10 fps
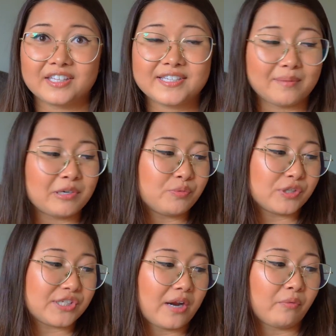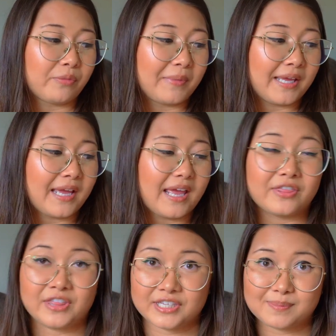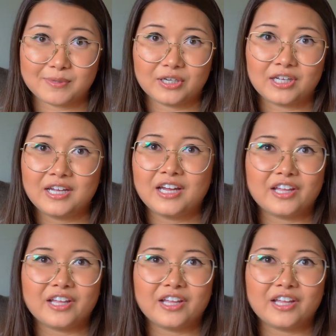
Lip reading: And the damage was done with me in this book.